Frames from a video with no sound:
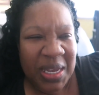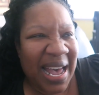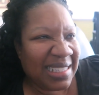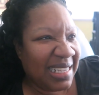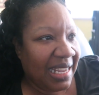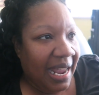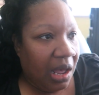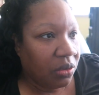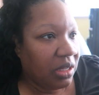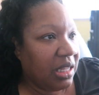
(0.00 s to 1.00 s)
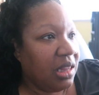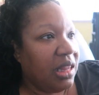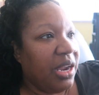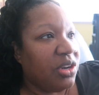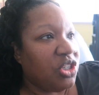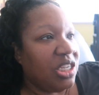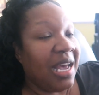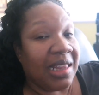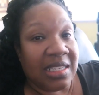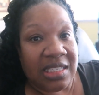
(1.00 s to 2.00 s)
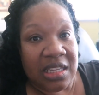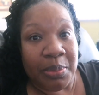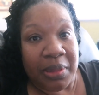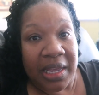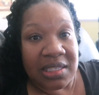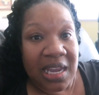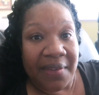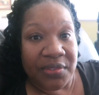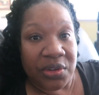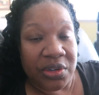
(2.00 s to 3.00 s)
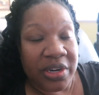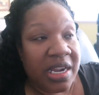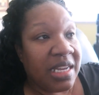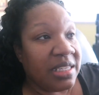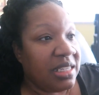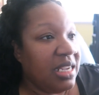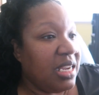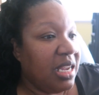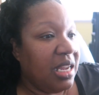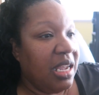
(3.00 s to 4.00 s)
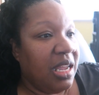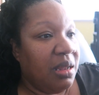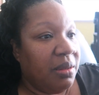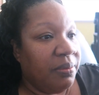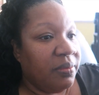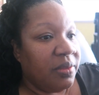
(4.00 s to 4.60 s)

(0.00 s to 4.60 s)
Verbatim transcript: got to get out and get there and she got to see the place after seeing it in